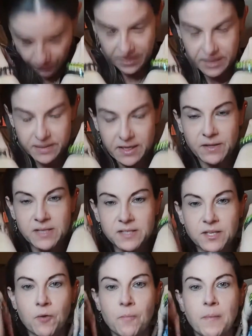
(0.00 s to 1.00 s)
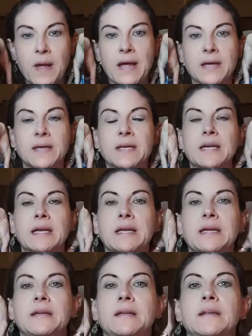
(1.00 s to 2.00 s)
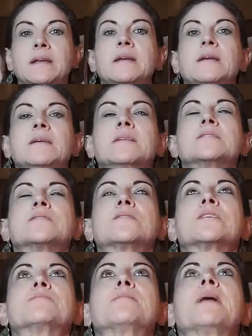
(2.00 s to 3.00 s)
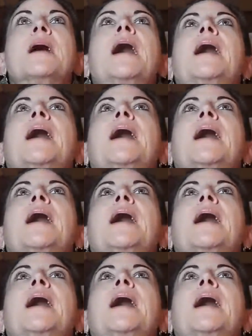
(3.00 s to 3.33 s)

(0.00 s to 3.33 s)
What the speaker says: now let's go back again. Stretch back.